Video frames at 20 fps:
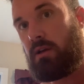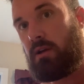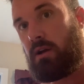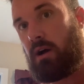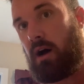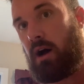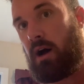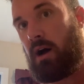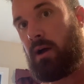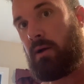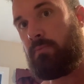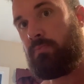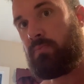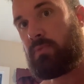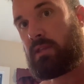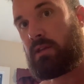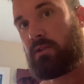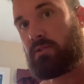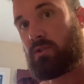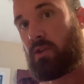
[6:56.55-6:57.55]

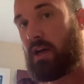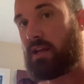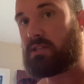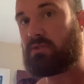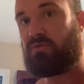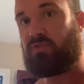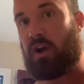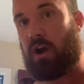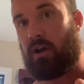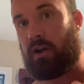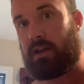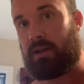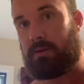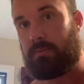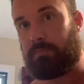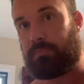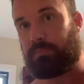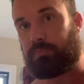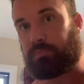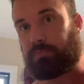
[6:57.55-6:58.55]
So that's very